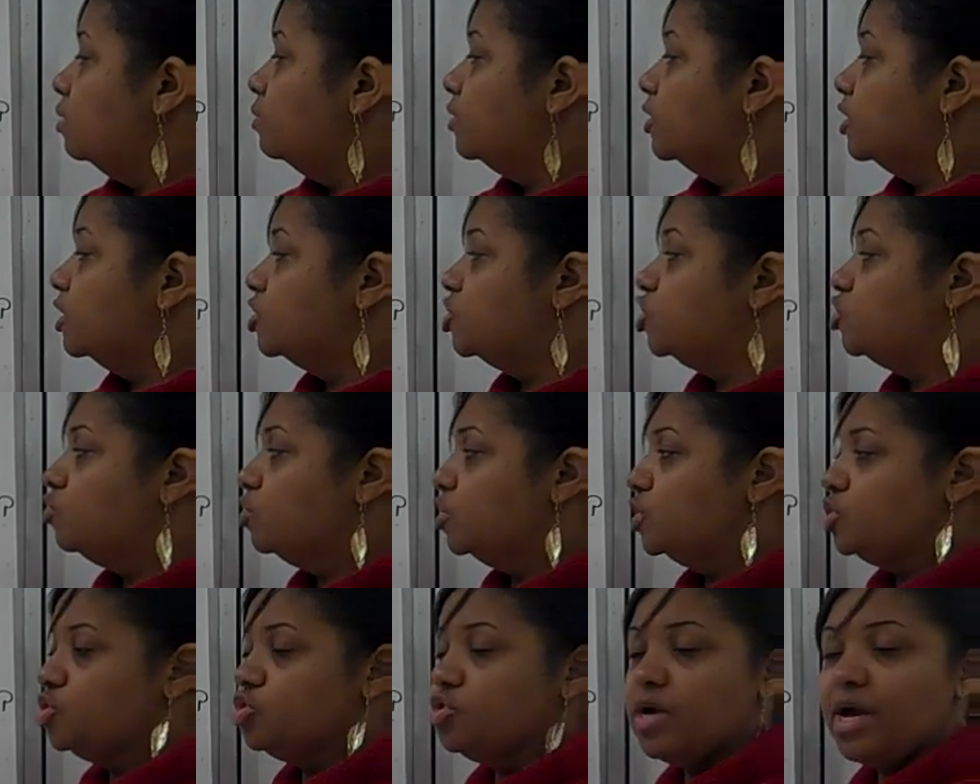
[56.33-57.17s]
because you
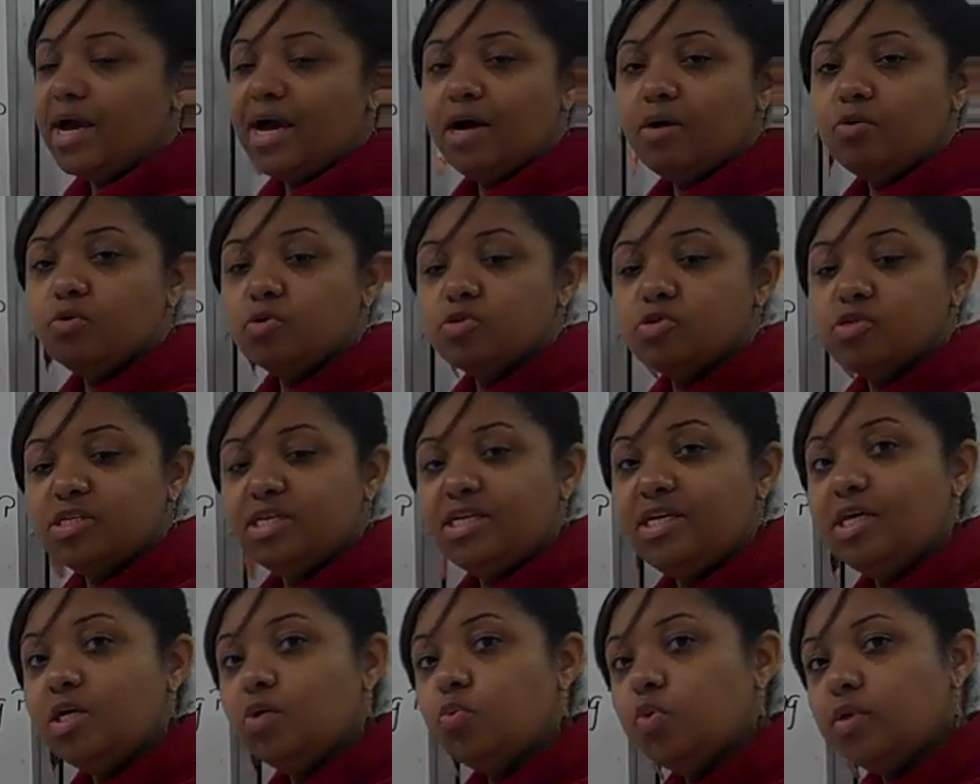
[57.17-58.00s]
want your hours
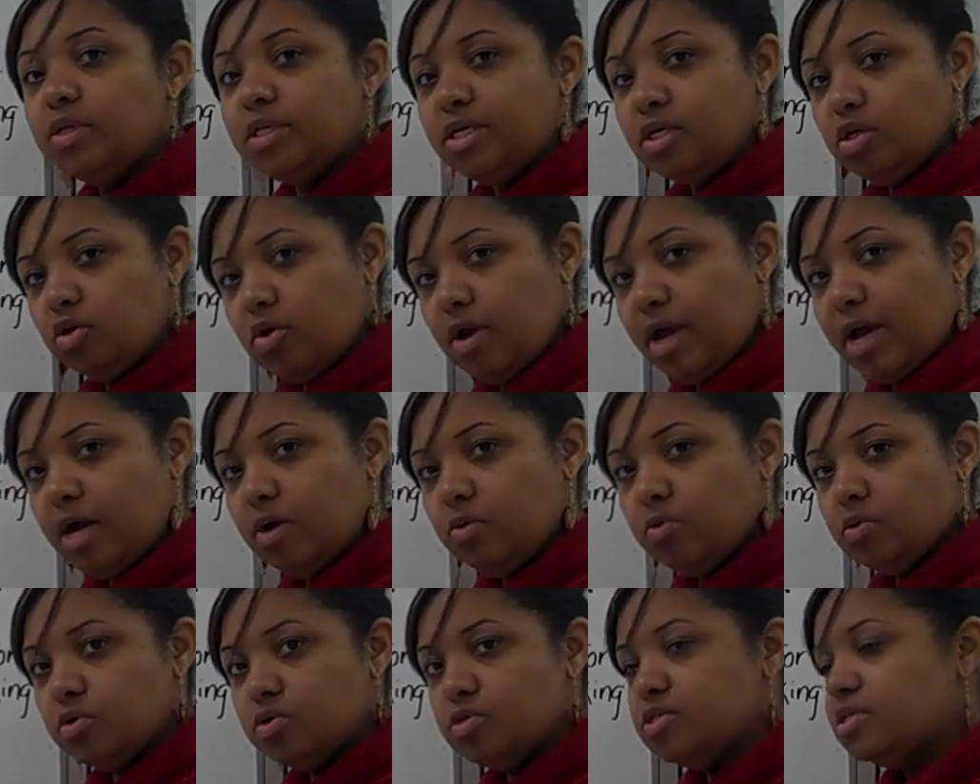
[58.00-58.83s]
equaling your
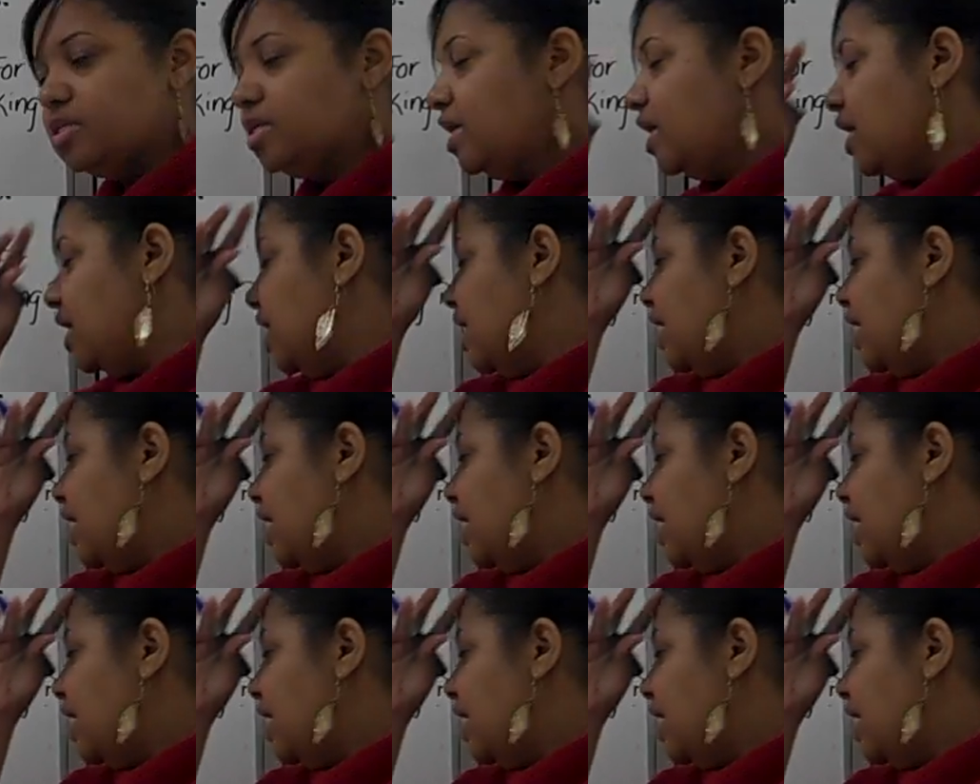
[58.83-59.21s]
hours.